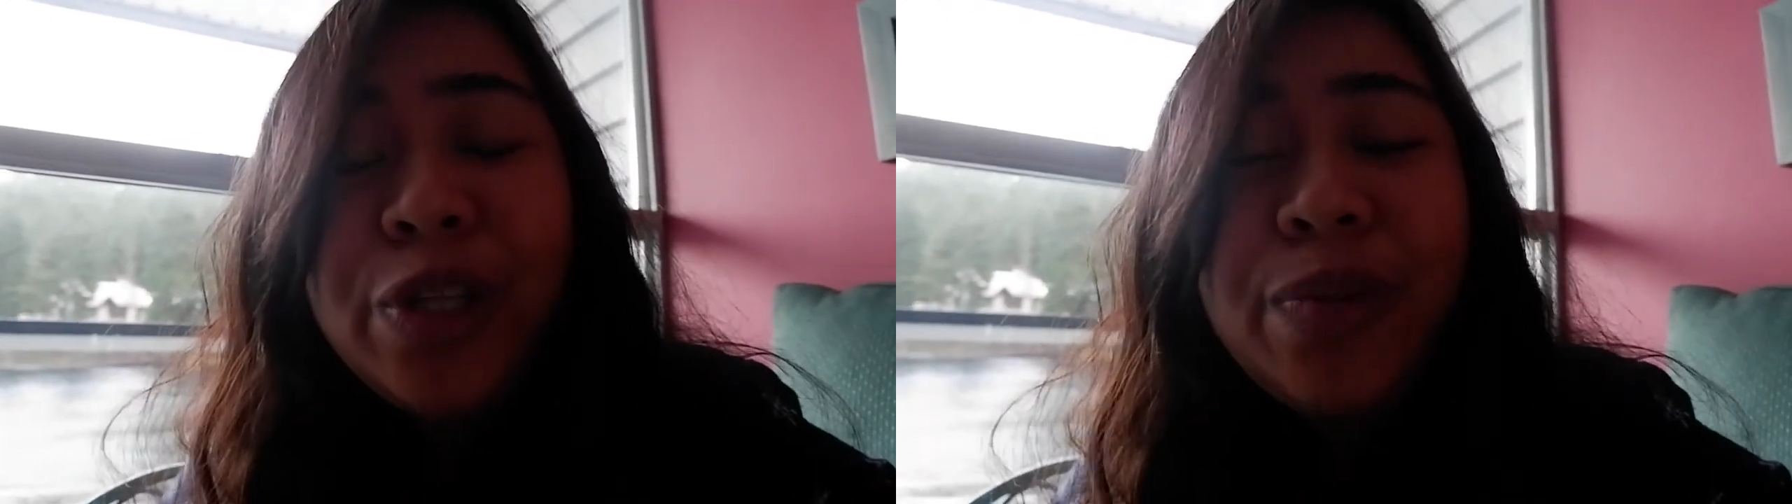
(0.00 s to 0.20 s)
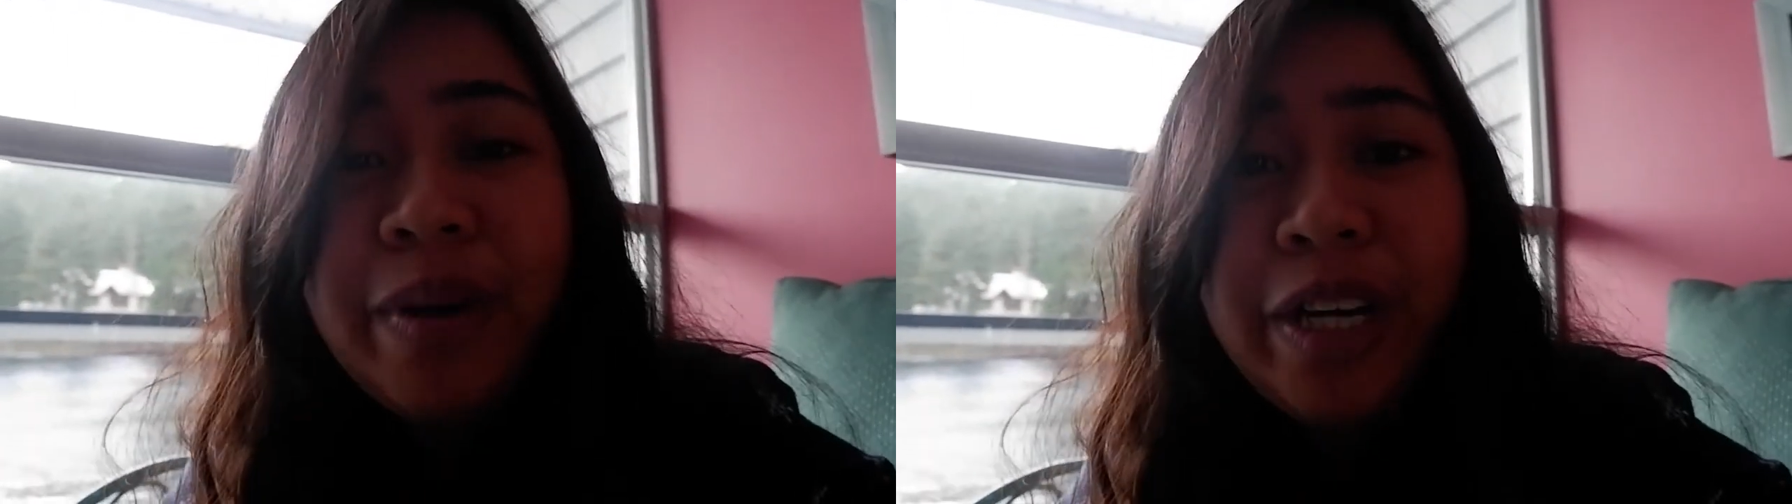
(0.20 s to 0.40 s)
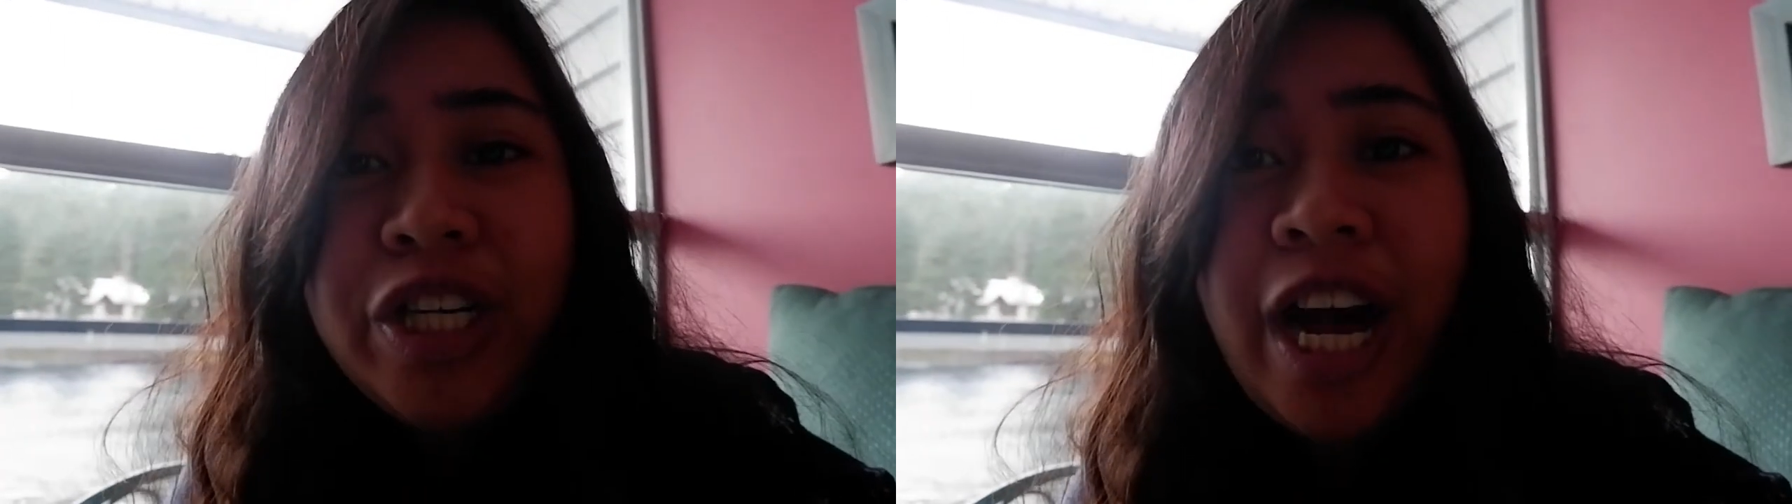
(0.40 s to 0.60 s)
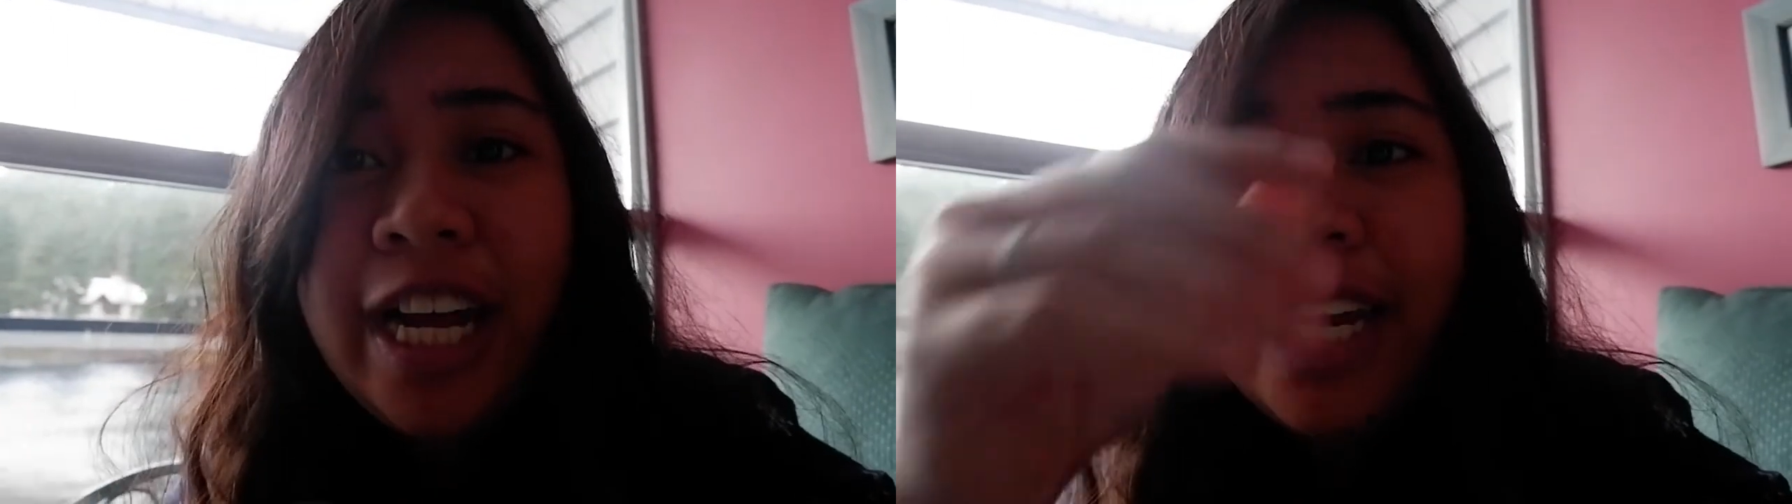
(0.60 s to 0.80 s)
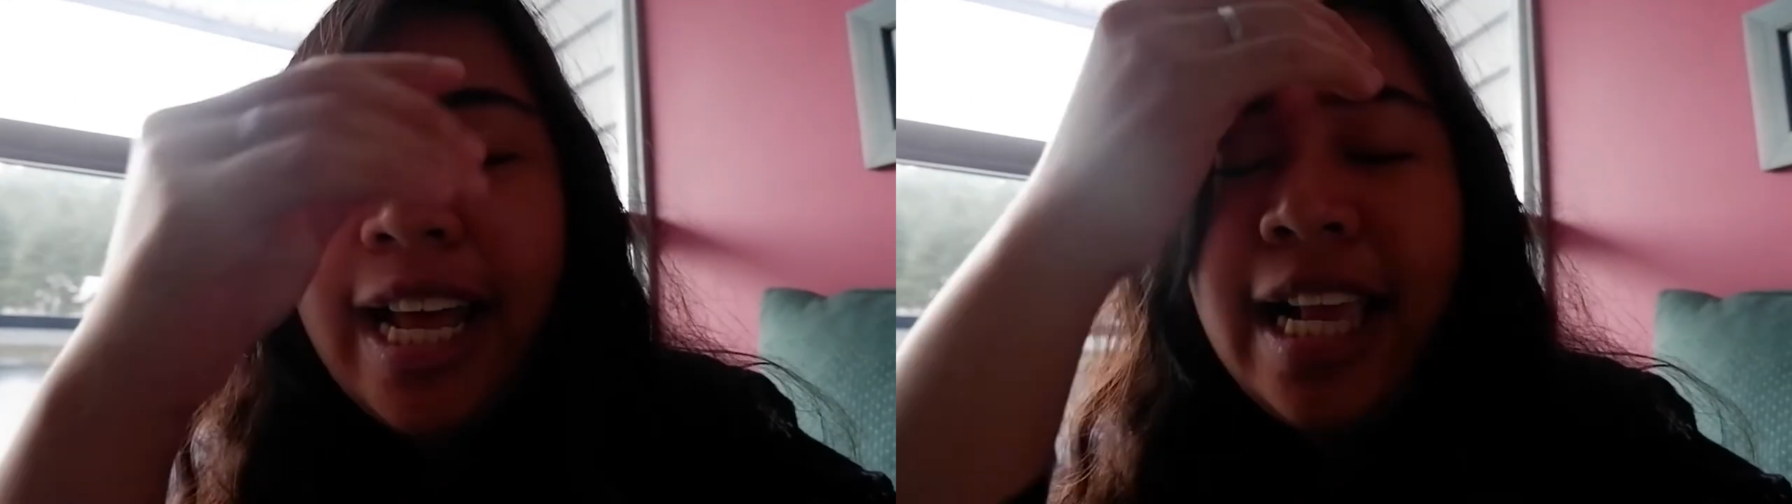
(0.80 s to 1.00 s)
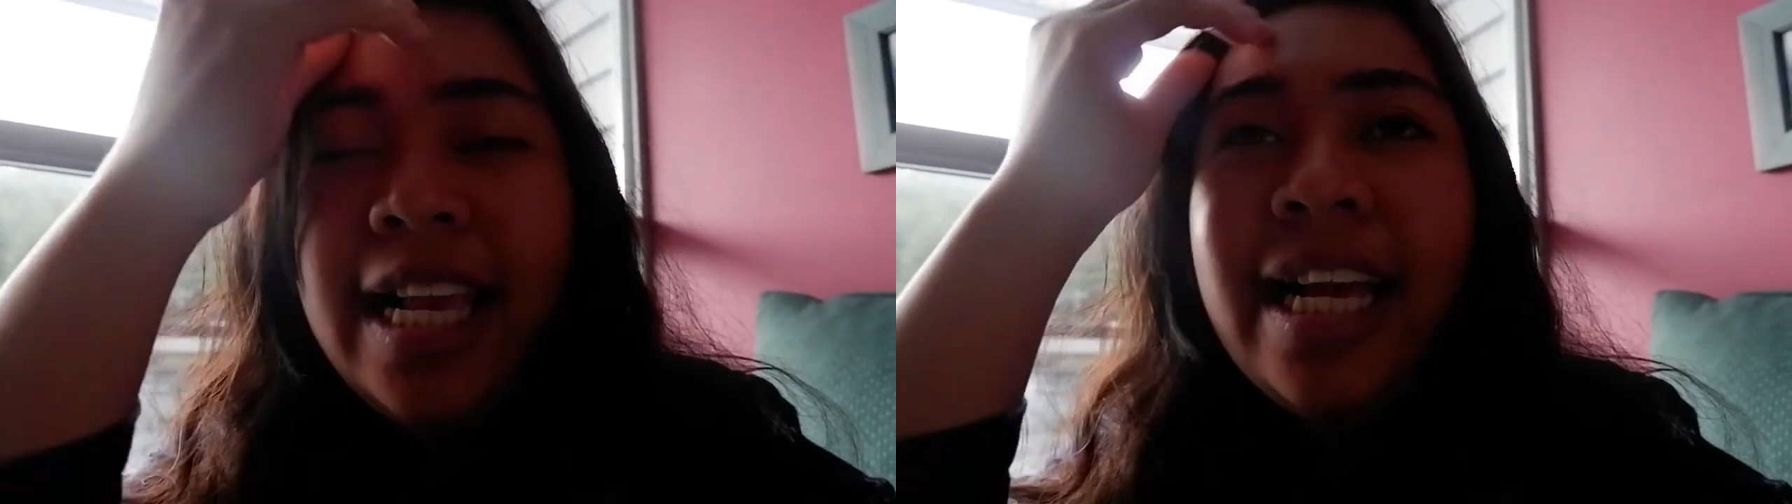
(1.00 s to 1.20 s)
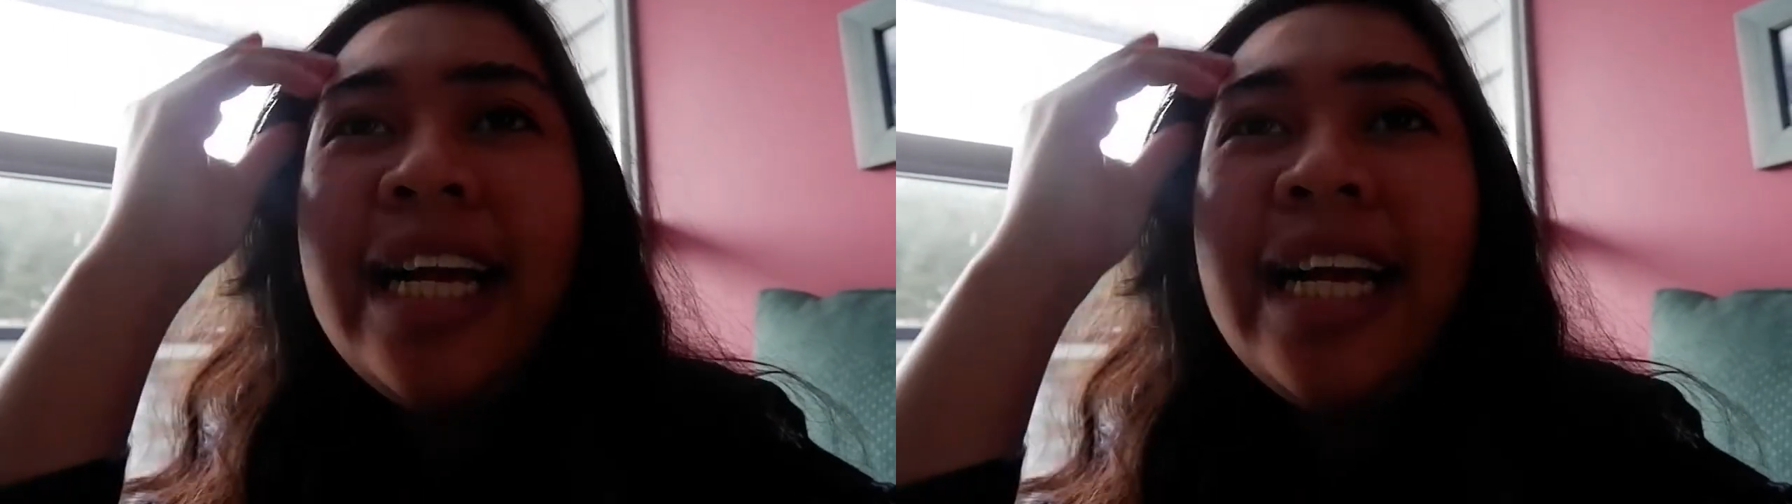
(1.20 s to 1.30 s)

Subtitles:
to my channel,